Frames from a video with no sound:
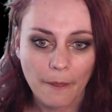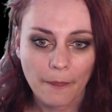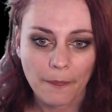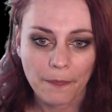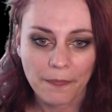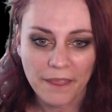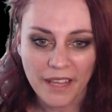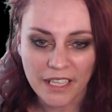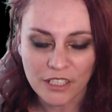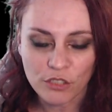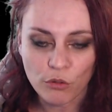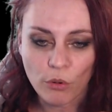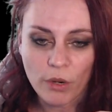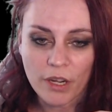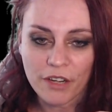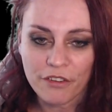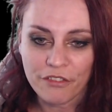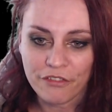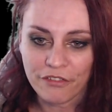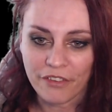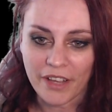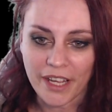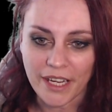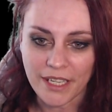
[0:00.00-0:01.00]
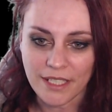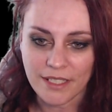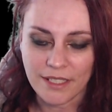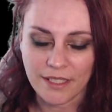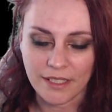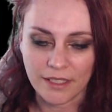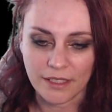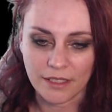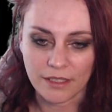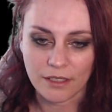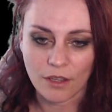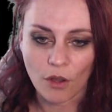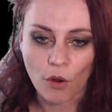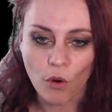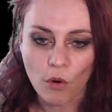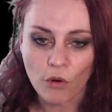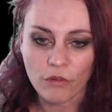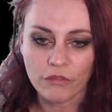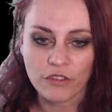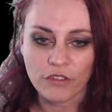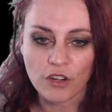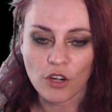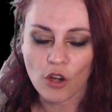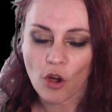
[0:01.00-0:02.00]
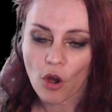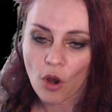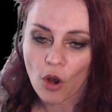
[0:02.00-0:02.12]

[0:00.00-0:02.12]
that were fighting over